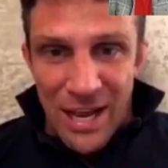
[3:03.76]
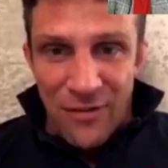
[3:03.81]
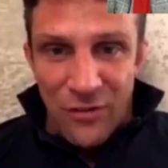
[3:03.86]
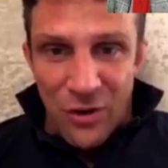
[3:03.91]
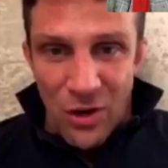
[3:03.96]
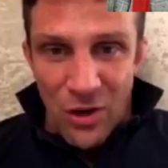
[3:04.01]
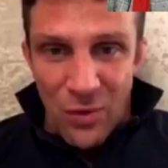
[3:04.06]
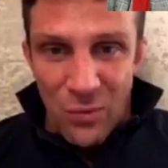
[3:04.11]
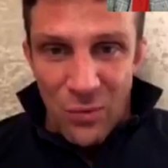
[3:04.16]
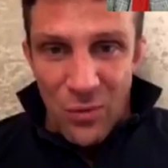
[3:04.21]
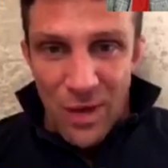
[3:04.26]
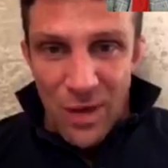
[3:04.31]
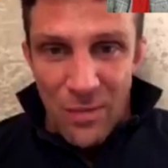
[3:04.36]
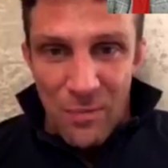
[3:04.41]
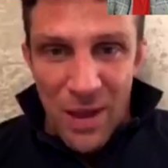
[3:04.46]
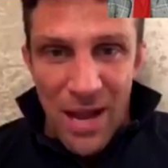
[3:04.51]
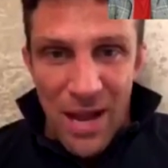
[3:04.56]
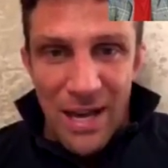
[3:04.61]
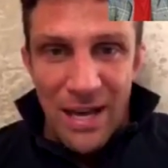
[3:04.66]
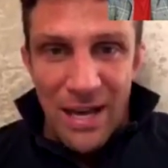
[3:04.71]
Conway,
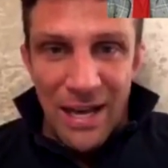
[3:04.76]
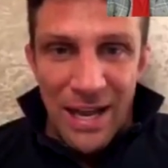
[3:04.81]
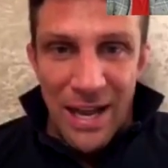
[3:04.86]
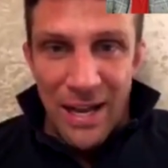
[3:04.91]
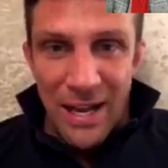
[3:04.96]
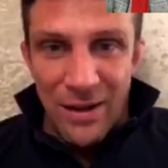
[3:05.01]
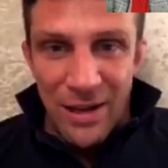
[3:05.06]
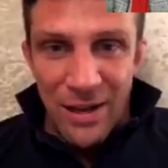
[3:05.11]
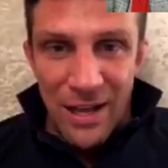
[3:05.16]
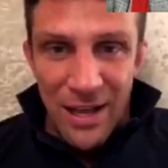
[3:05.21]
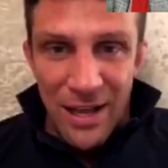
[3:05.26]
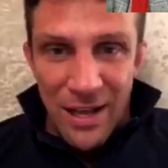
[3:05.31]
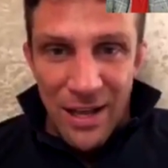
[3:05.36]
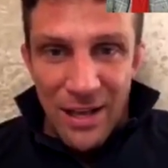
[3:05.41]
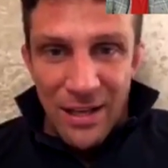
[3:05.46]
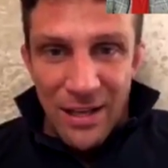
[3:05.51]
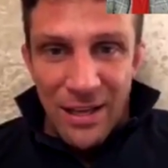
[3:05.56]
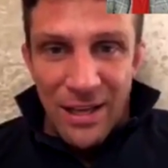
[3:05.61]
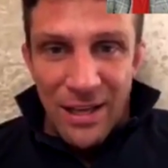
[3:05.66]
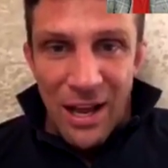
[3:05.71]
Penny Lane.
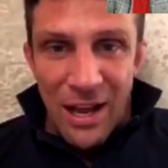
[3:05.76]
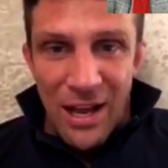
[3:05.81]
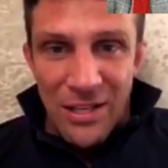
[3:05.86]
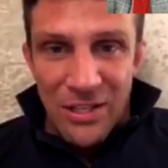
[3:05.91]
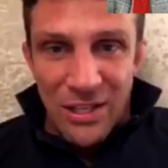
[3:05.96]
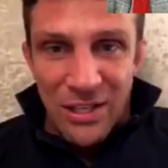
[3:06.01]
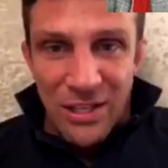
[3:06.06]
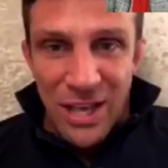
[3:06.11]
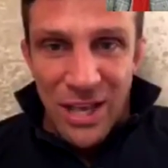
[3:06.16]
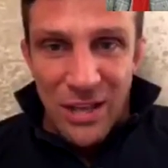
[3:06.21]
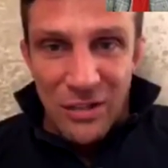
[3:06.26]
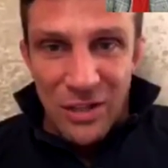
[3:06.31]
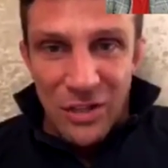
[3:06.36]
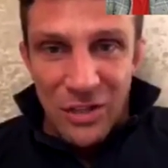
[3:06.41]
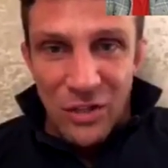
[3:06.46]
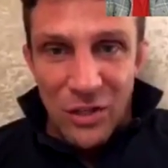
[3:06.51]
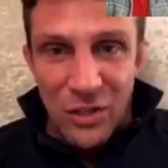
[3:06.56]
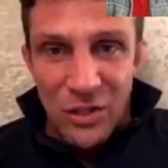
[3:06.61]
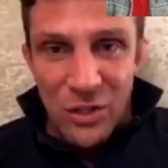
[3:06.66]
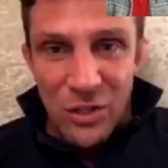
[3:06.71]
Guys and girls, it's
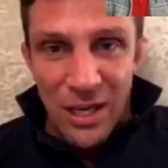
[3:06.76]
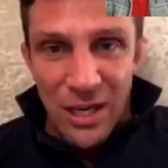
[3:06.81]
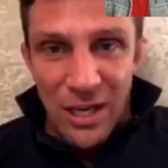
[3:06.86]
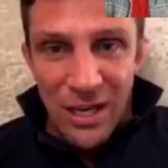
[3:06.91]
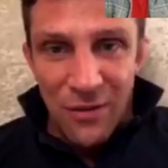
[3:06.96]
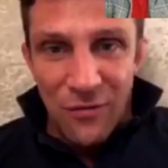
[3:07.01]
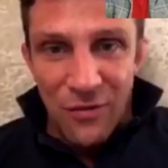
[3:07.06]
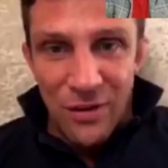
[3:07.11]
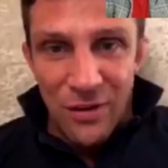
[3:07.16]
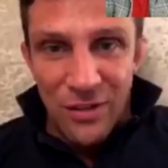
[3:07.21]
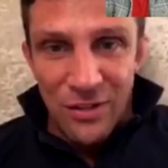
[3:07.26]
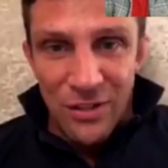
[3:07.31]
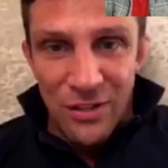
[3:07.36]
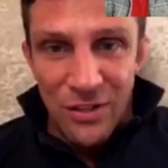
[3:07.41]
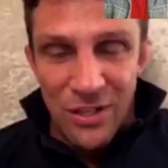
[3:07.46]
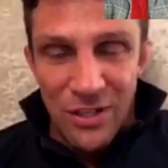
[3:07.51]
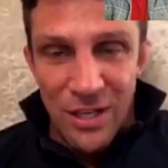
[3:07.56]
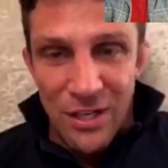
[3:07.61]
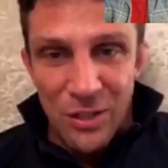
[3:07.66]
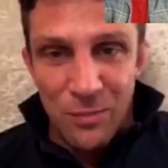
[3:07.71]
good to hear from
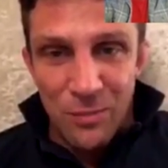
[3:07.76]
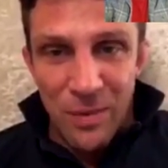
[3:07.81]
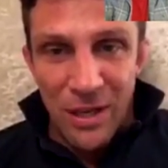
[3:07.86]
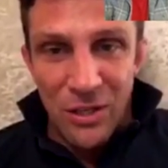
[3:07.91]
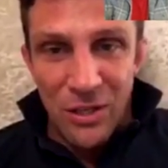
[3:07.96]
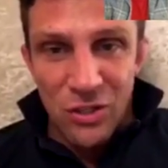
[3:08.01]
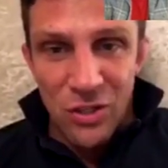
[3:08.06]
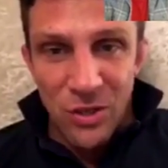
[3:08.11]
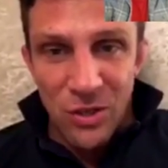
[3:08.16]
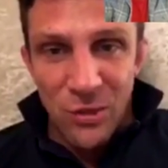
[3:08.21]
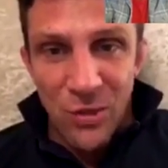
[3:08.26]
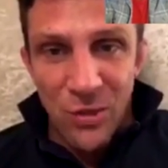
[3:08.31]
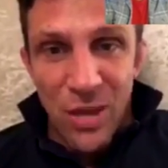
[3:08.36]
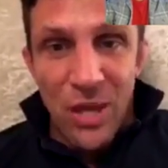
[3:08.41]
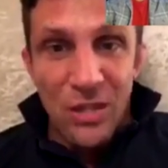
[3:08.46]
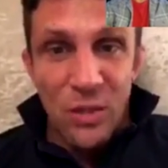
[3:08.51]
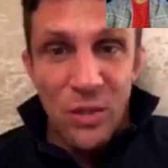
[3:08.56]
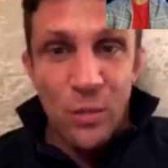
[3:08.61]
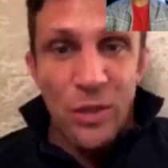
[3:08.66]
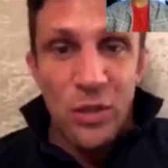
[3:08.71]
speak to you.
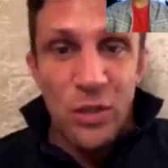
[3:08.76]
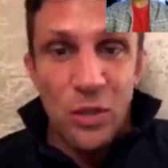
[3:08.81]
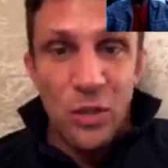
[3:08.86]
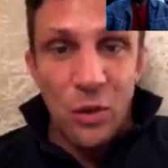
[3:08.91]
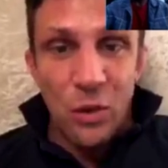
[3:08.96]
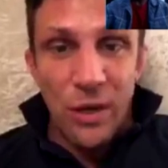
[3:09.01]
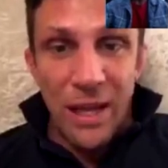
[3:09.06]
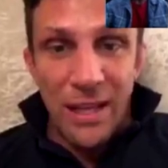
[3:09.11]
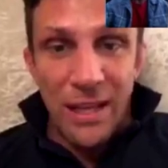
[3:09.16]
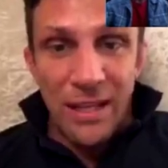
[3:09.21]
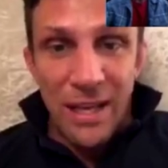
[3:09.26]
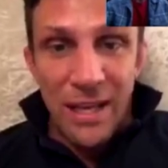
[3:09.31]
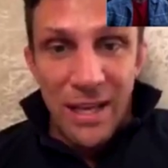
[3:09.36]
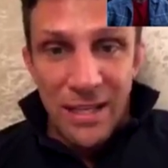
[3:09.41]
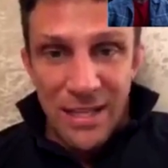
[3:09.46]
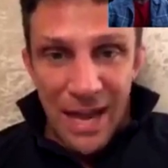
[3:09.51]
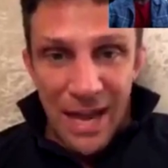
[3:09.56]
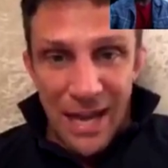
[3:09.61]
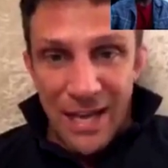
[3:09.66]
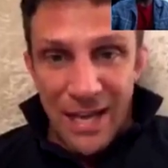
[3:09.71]
So we're talking
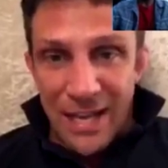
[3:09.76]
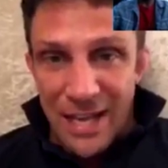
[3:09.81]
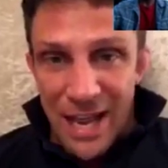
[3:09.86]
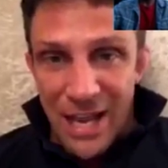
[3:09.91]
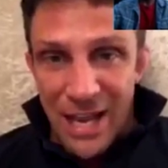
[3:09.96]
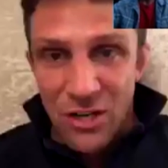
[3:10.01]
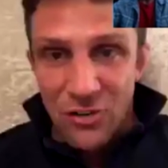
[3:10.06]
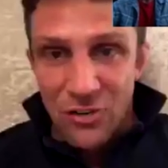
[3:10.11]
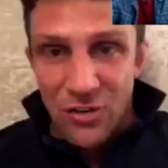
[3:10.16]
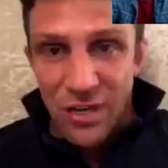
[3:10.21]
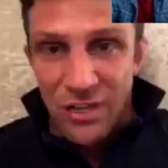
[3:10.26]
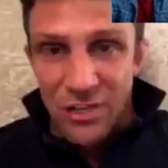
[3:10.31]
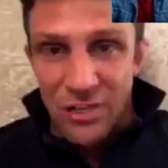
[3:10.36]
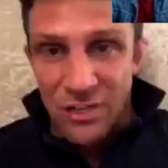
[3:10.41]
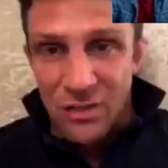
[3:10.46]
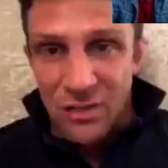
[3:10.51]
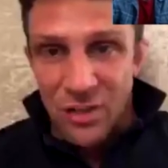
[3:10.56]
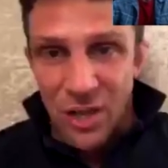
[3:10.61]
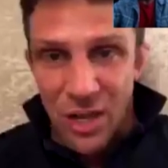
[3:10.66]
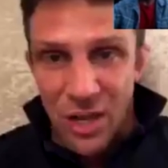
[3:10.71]
Danny Kendricks,
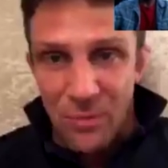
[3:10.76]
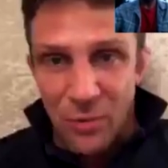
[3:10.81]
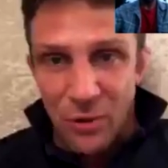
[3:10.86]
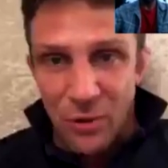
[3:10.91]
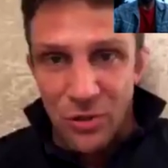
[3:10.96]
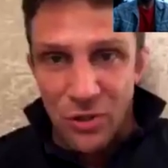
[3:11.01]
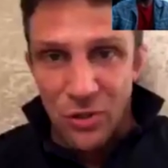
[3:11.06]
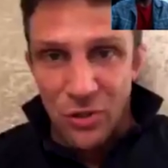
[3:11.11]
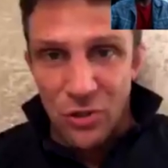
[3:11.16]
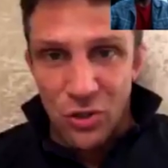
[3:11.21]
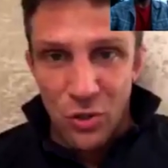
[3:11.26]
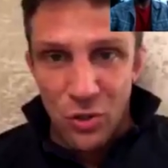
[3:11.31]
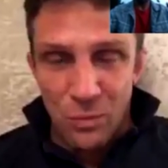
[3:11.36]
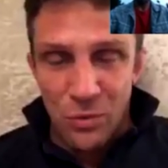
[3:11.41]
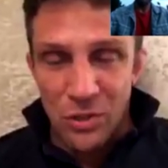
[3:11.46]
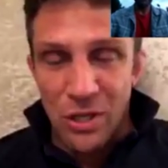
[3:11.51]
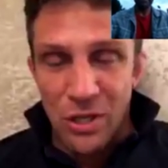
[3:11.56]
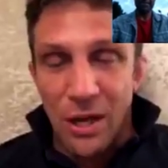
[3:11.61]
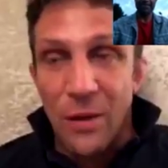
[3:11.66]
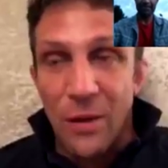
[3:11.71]
Thai boxing
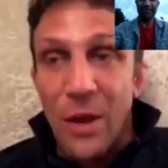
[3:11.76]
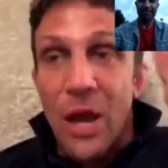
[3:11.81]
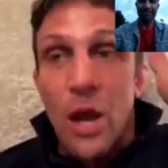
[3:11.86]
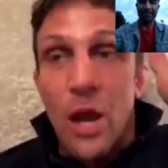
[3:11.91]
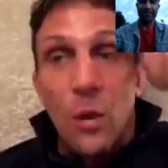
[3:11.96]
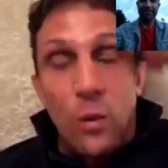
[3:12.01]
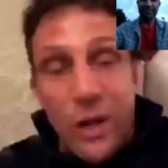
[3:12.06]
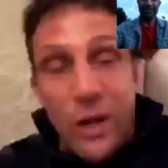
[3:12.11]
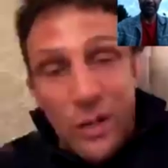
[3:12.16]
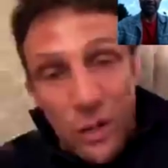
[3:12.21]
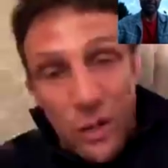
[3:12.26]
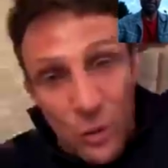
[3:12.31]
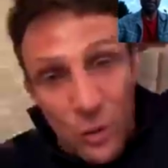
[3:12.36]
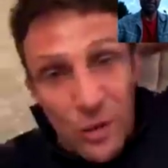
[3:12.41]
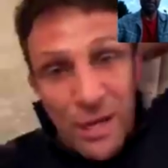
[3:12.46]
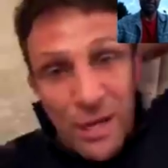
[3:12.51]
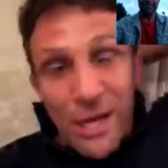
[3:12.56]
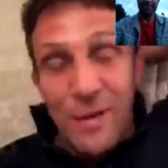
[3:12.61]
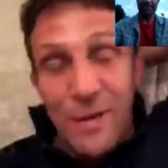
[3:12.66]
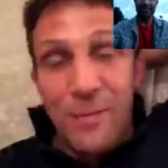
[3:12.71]
superstar. We're
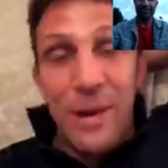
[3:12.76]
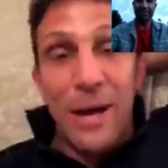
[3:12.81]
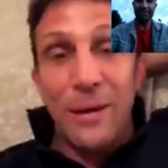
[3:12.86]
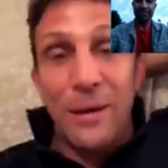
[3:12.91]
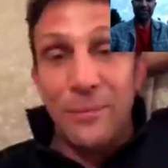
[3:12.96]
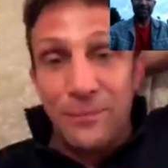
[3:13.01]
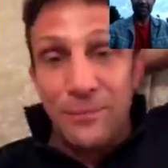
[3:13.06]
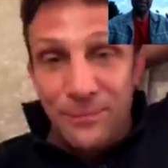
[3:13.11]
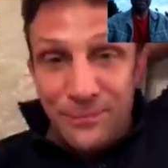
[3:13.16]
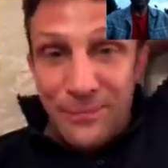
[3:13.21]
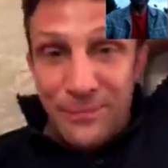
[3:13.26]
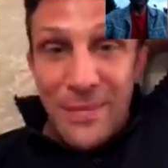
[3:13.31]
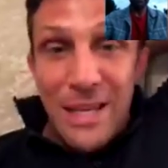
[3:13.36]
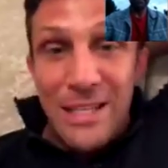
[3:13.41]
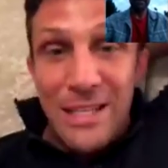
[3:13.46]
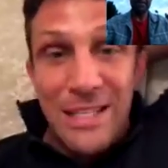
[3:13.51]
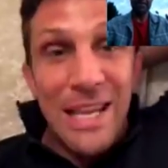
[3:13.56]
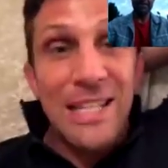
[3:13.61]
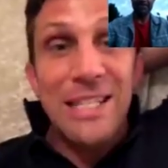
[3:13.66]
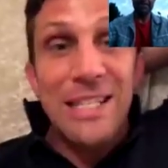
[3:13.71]
talking about
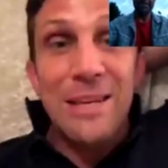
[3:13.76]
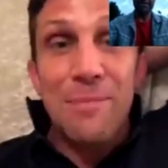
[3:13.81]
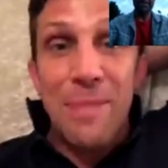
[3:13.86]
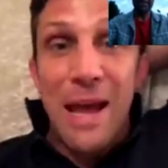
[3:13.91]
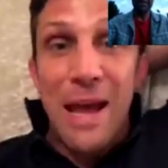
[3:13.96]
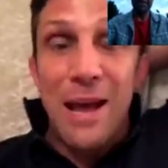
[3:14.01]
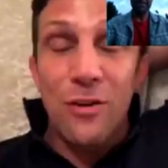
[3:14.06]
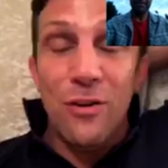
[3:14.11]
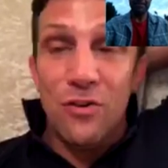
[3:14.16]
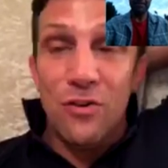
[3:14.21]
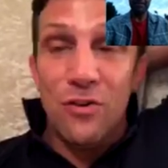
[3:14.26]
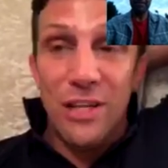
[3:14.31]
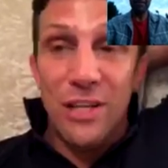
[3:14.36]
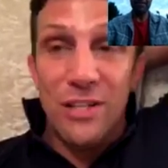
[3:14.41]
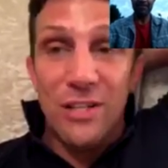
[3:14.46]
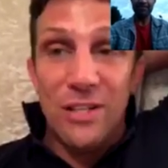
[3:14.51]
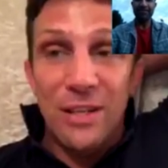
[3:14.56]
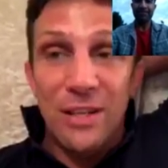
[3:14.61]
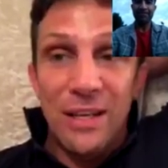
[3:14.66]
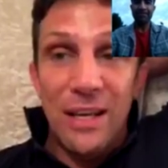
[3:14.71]
setting
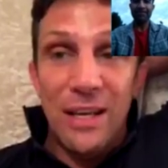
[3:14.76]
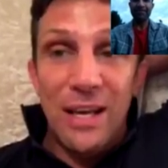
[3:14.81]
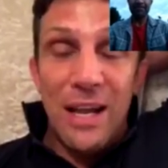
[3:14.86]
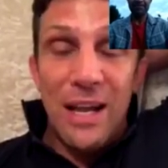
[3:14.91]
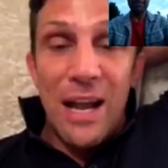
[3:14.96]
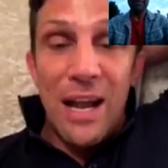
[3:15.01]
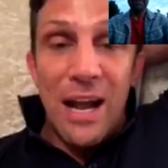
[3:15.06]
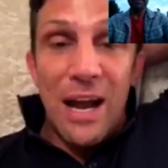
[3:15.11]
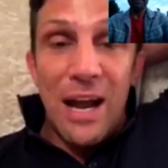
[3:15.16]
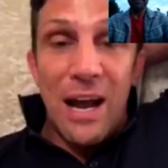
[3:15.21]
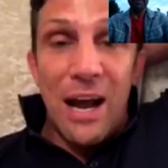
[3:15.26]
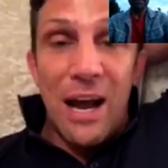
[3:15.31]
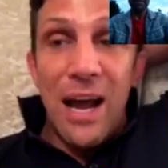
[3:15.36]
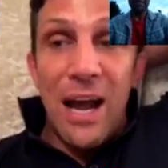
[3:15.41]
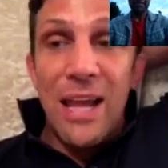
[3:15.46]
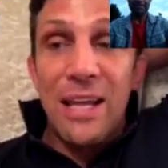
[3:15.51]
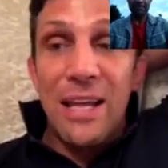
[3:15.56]
boundaries. I